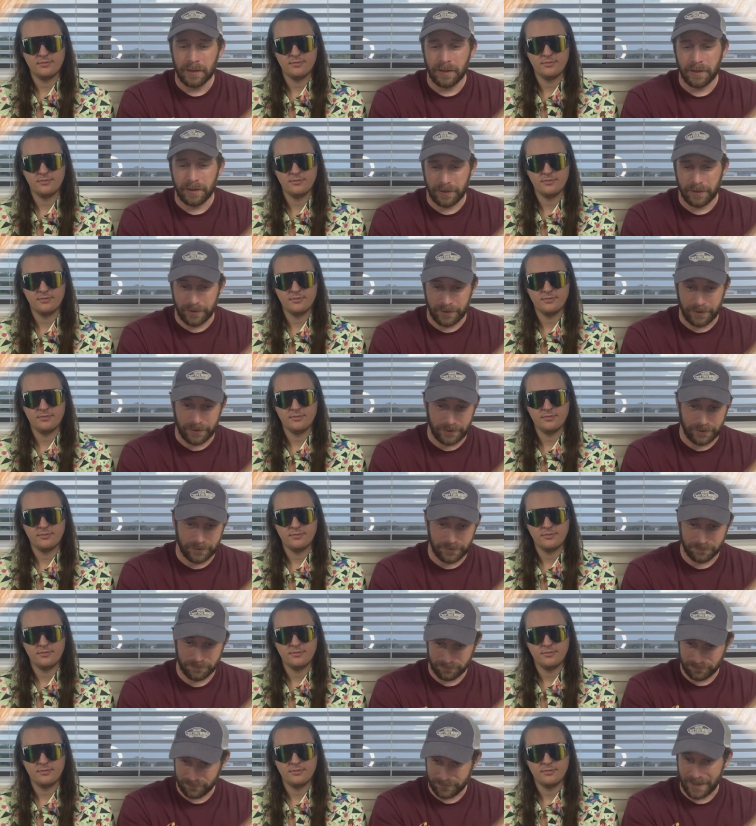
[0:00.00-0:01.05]
Speaker 1: Uh,
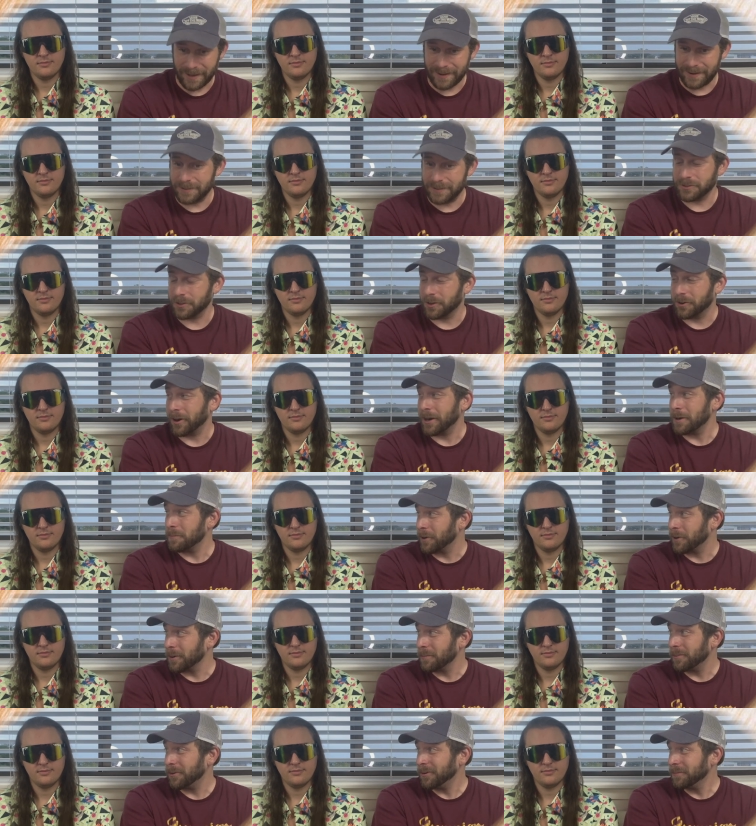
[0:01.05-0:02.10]
that is a great
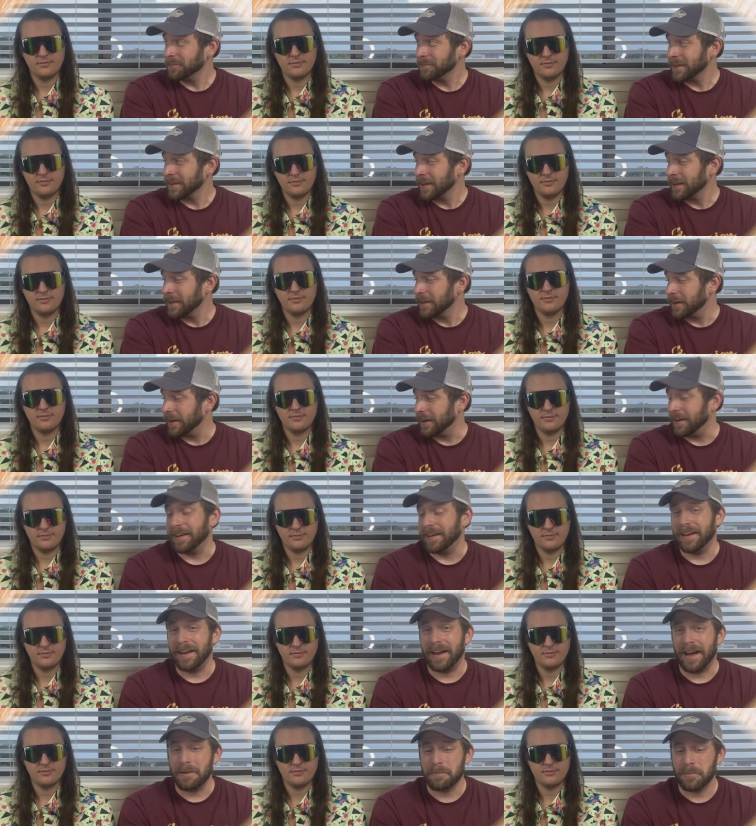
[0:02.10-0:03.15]
purple. Uh,
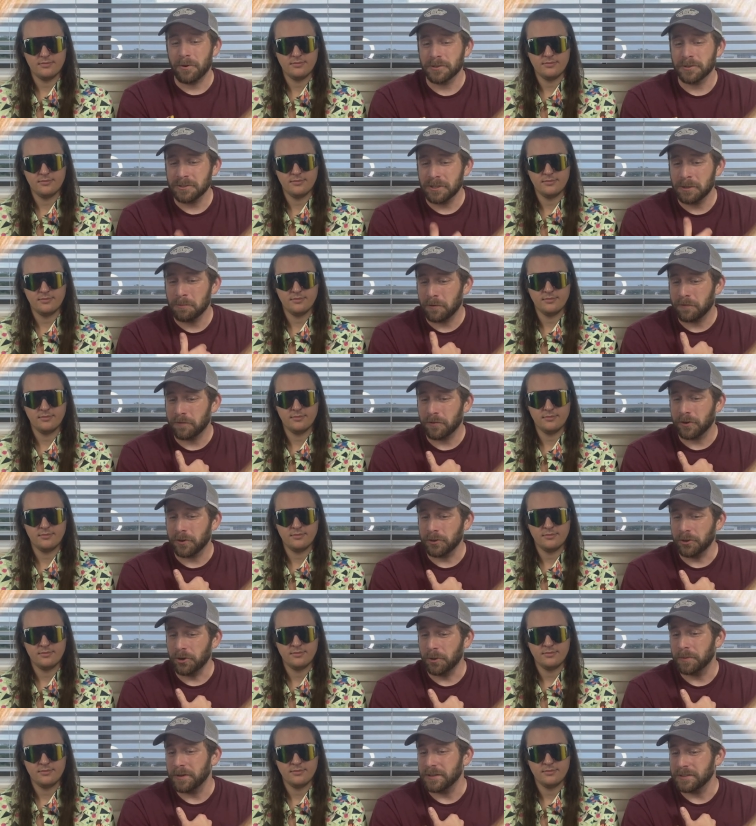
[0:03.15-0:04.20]
I personally prefer a
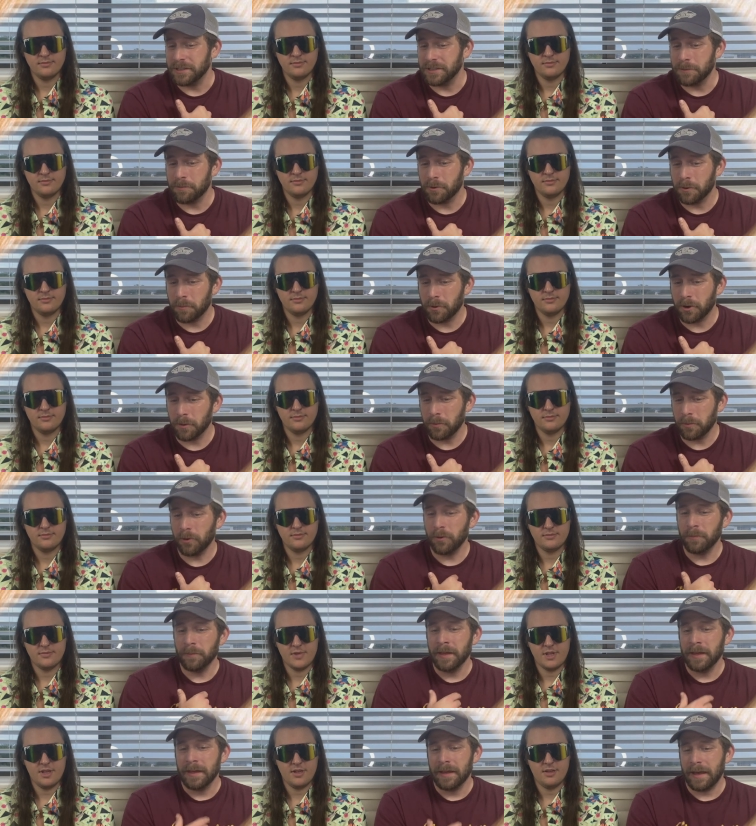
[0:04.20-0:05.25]
little bit deeper
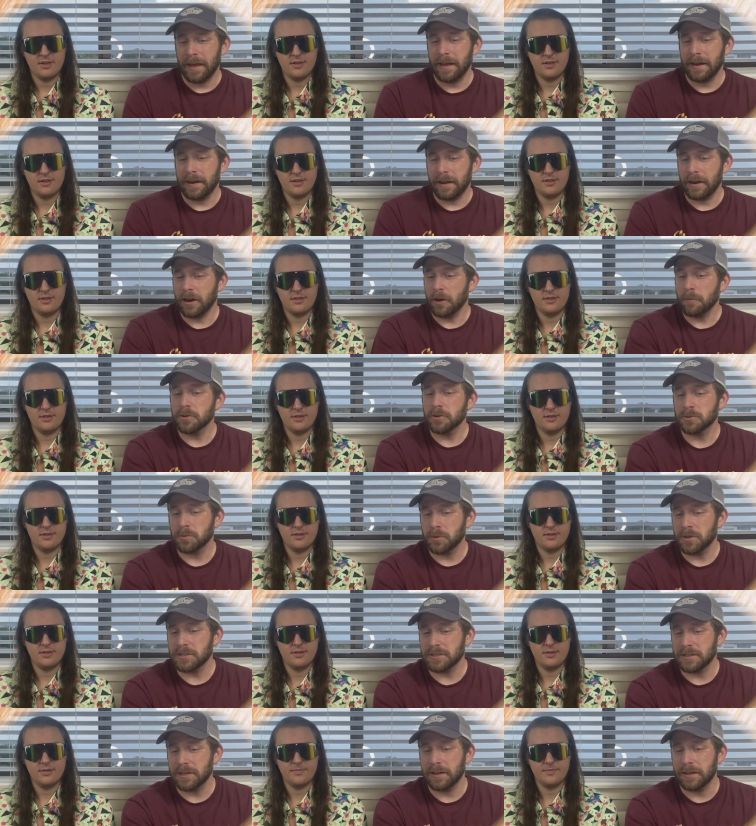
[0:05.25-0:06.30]
purple, and and almost
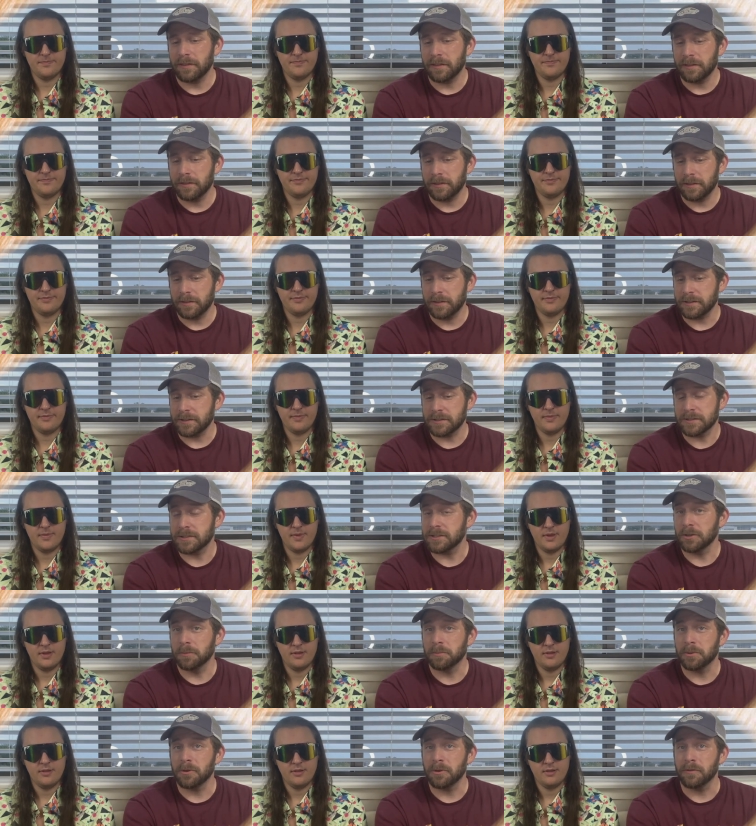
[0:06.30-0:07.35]
wish that this is
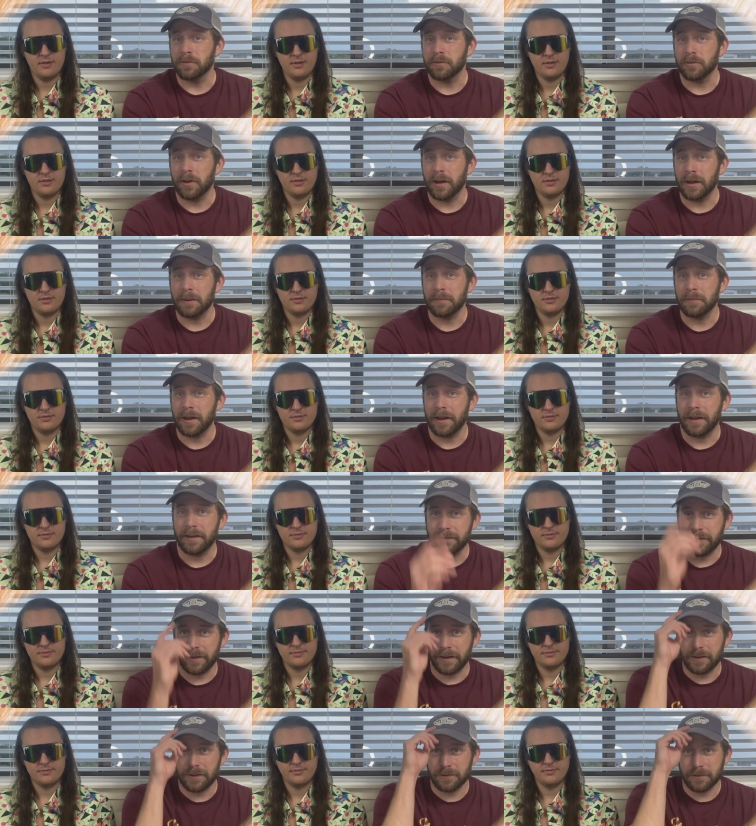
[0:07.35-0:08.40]
still beautiful. I'm not
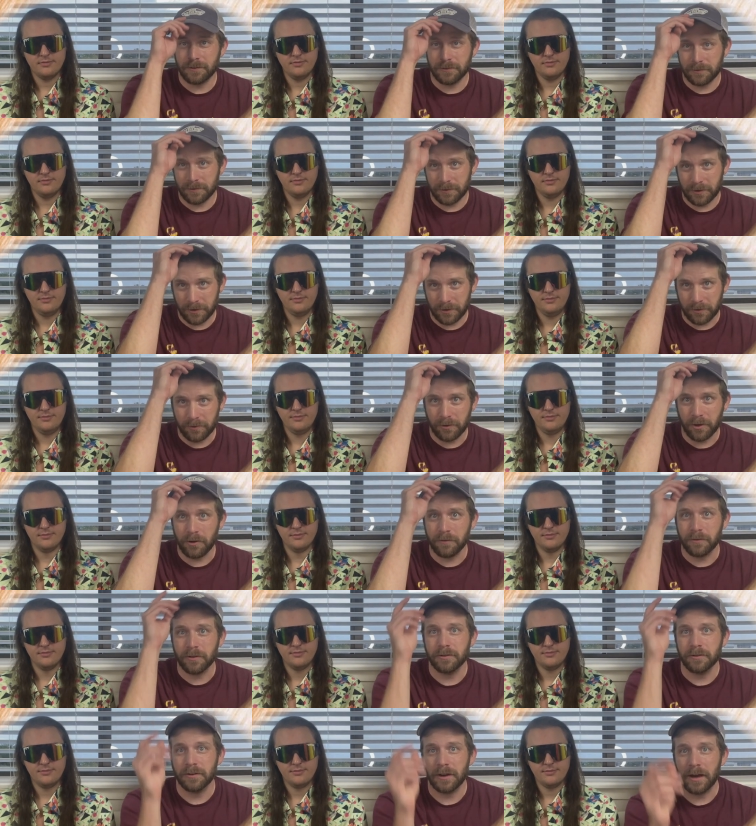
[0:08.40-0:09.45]
like you know
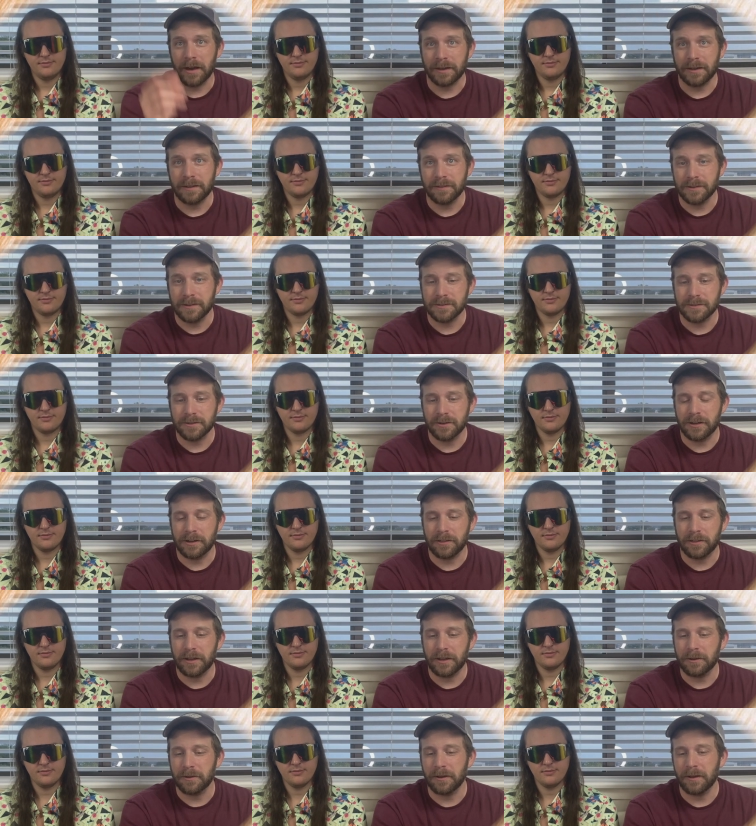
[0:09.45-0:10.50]
over knocking this or
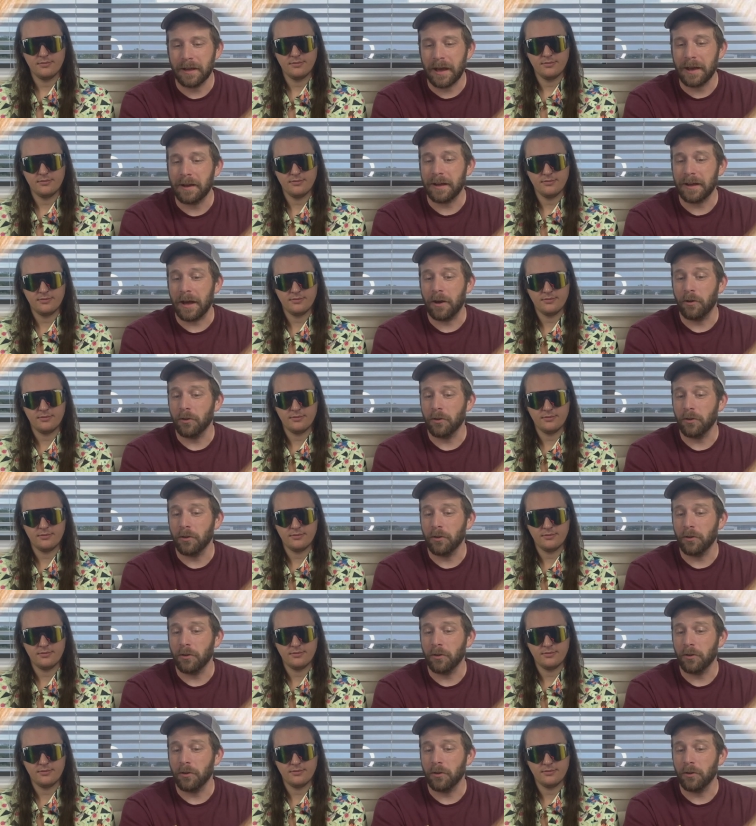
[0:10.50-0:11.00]
anything. I, the only